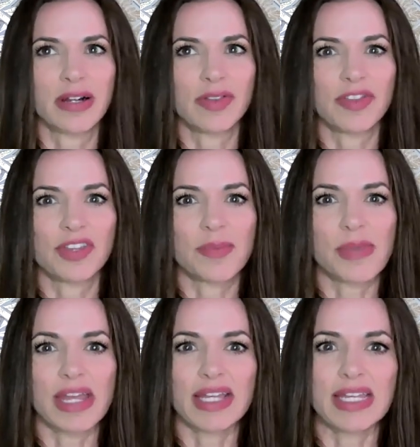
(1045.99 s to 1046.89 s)
that
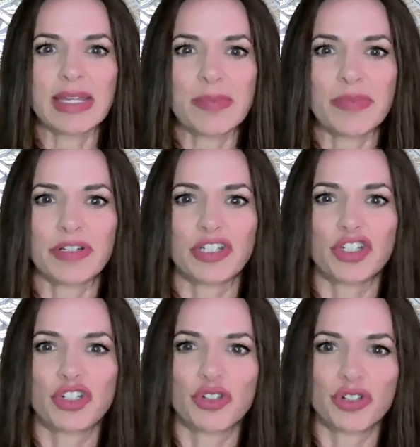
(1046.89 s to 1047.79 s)
may keep
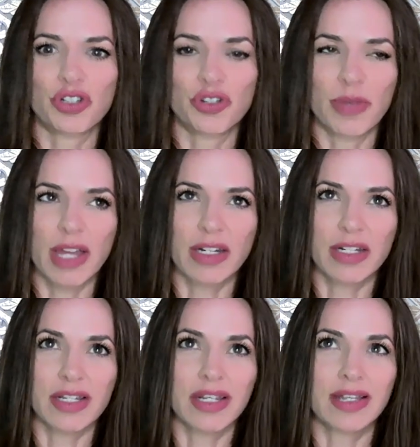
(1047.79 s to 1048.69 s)

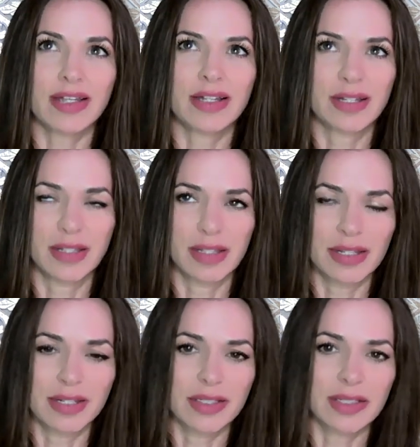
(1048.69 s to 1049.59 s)
humanity
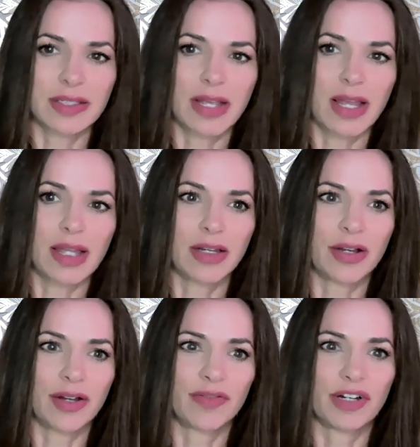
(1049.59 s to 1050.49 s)
in a state
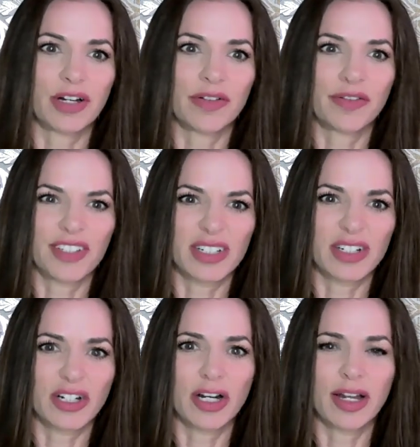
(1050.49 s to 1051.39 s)
of
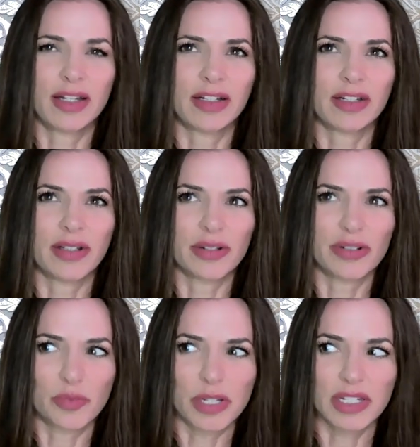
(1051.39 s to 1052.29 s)
fear and
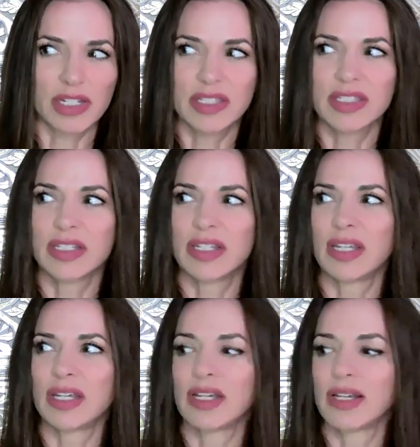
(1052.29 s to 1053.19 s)

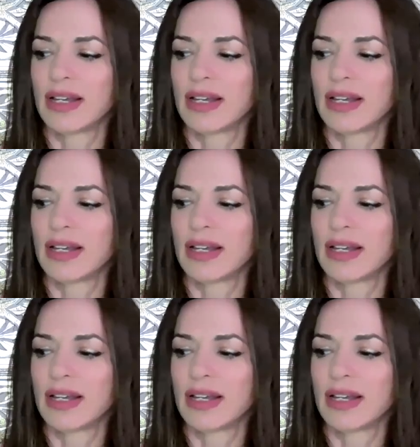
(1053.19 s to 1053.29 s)
codependency,